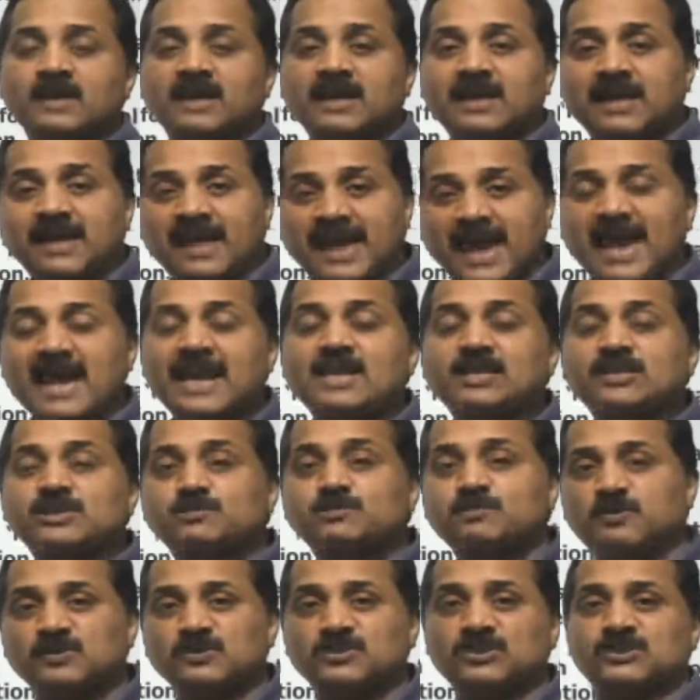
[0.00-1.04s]
Kaynes'
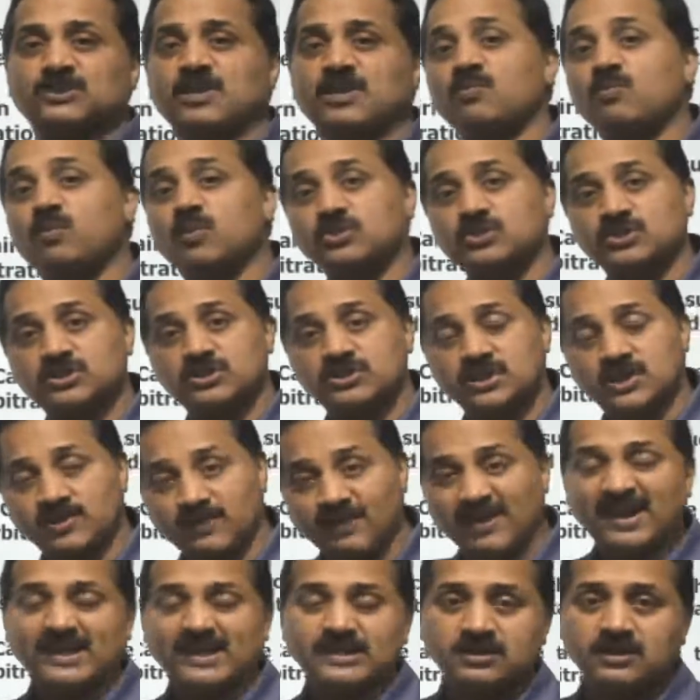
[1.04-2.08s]
position was
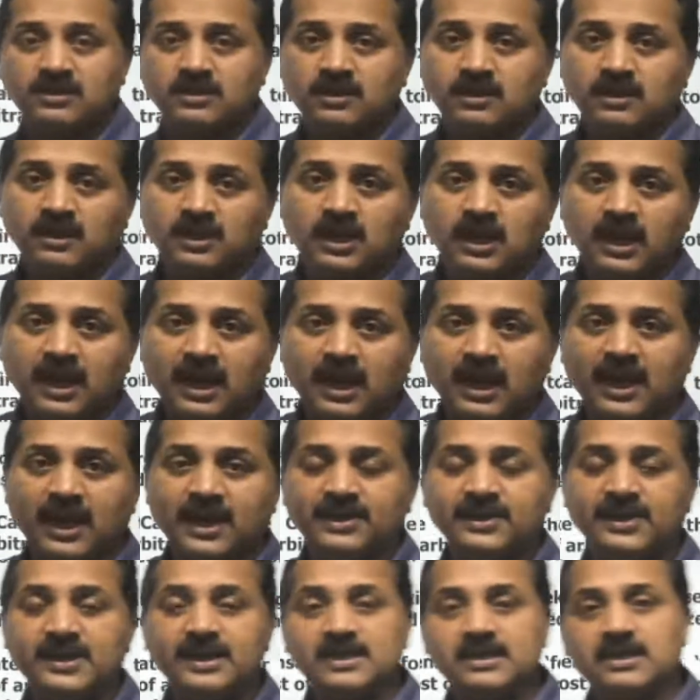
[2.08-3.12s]
correct and
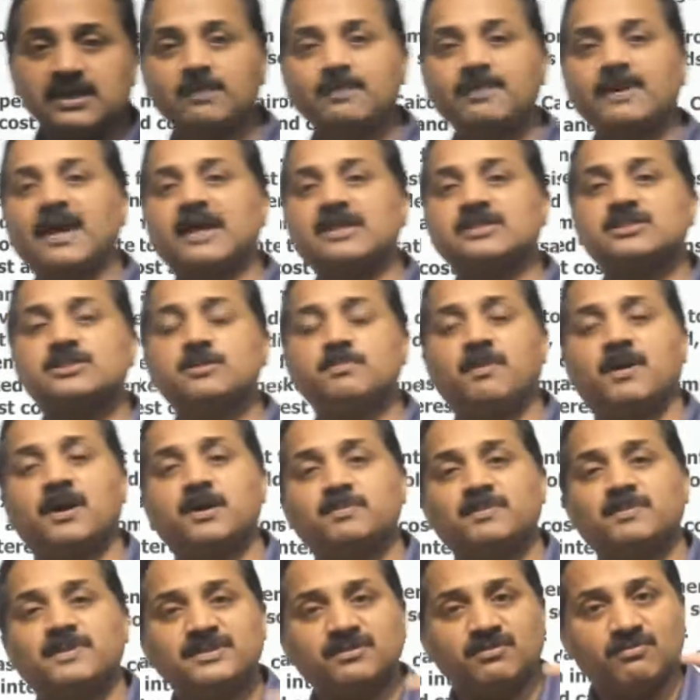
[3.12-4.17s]
income tax
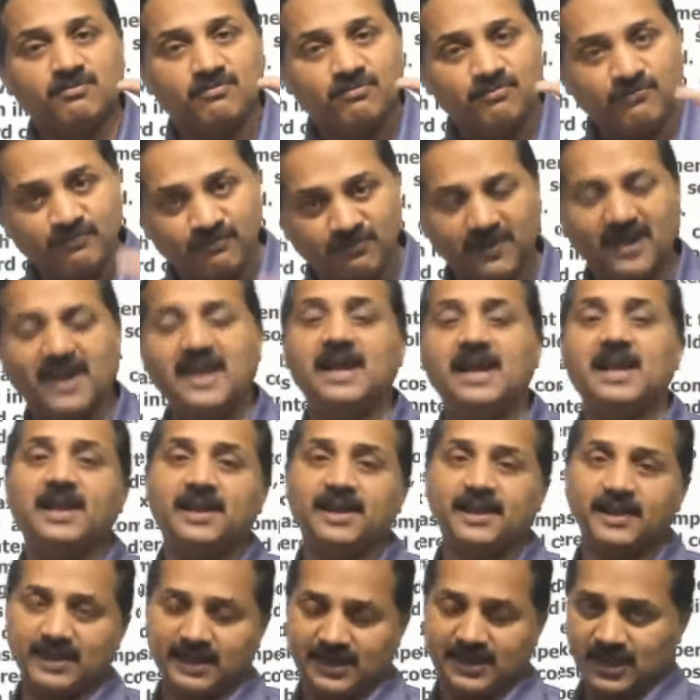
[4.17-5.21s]
department failed
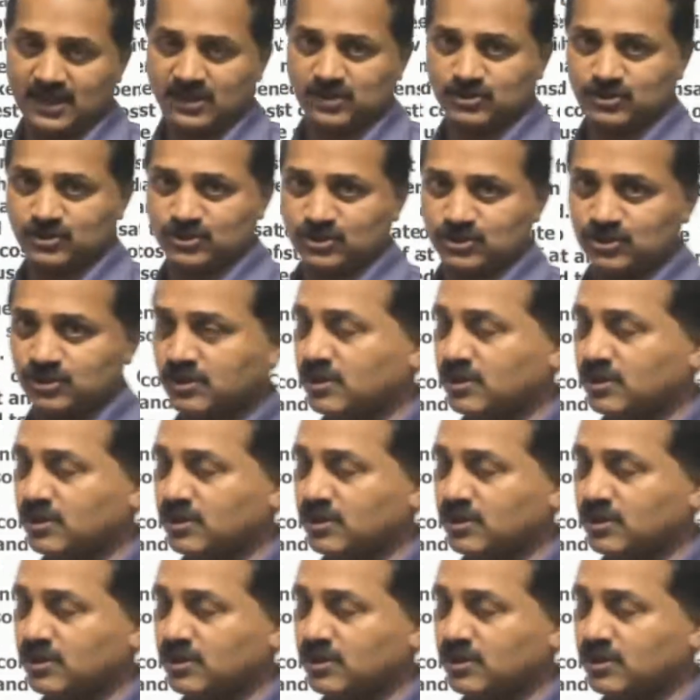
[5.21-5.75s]
in the case.